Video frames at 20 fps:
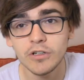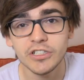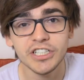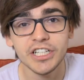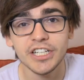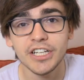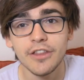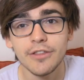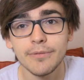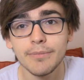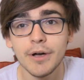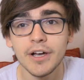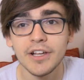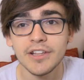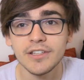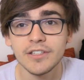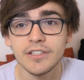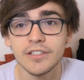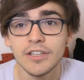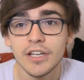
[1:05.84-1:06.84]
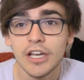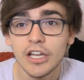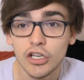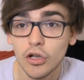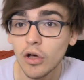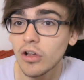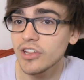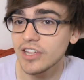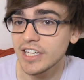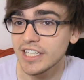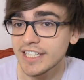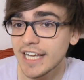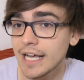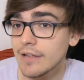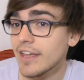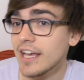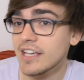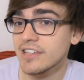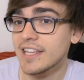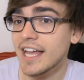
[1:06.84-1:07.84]
watching another person not sitting
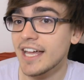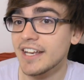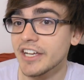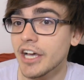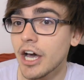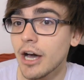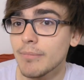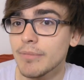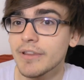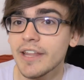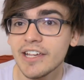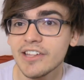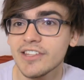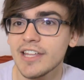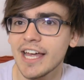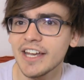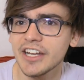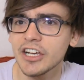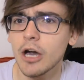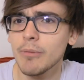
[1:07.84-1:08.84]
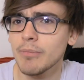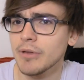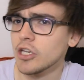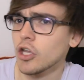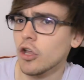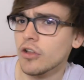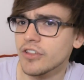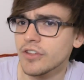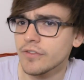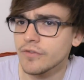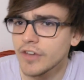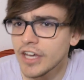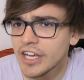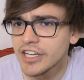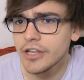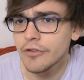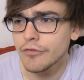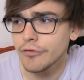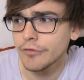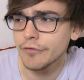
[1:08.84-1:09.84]
down. They're standing up, but they're standing up in lots of
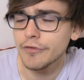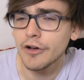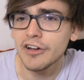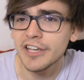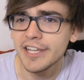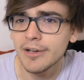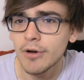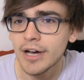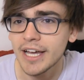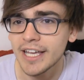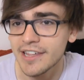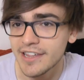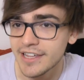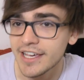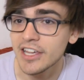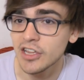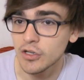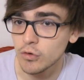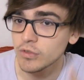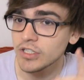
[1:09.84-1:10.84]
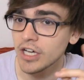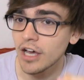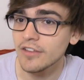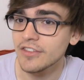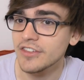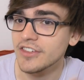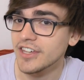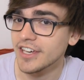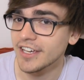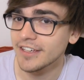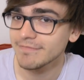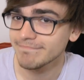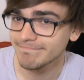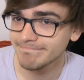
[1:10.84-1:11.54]
different funky ways. It's called dancing, but